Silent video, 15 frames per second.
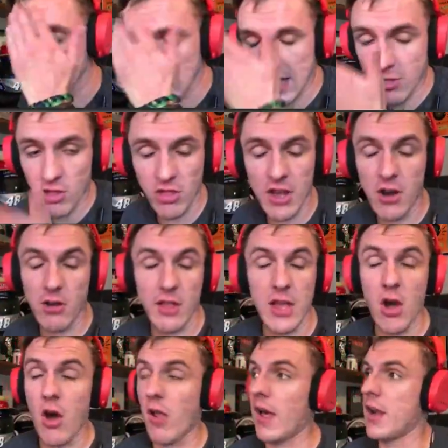That's
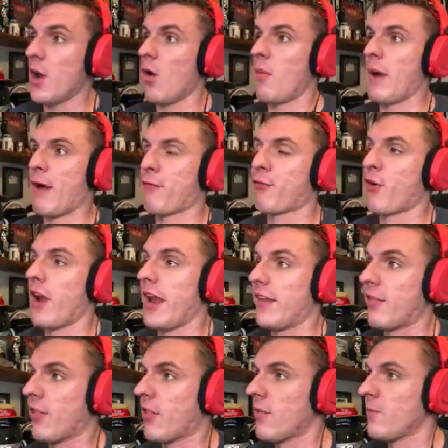literally all I know about
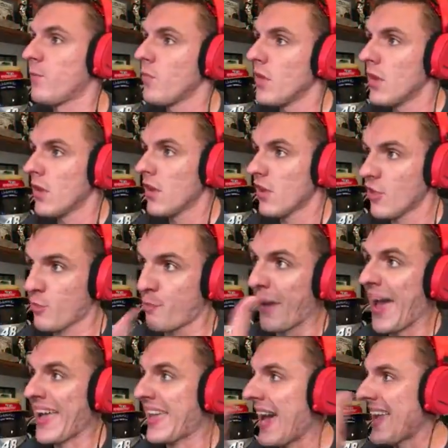France. Is
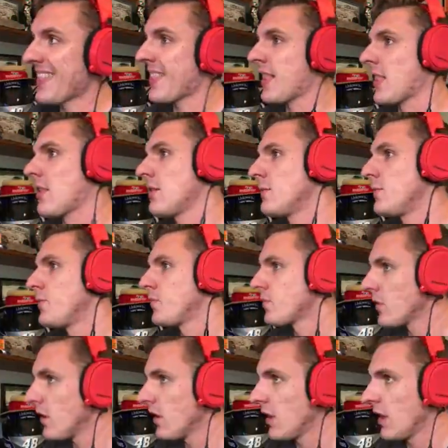baguettes,
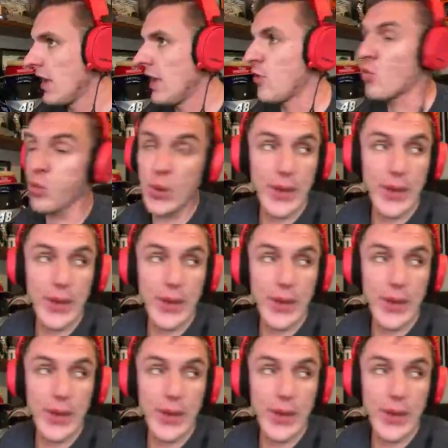is